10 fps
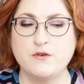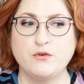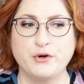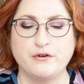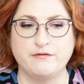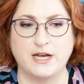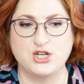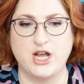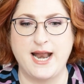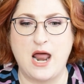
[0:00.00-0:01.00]
for your
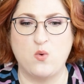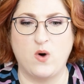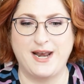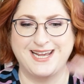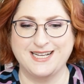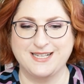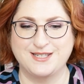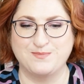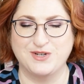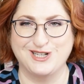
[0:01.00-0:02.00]
fiction and what
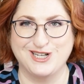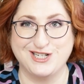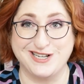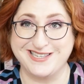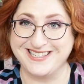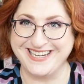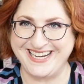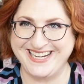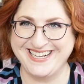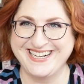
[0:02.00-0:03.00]
is maliciously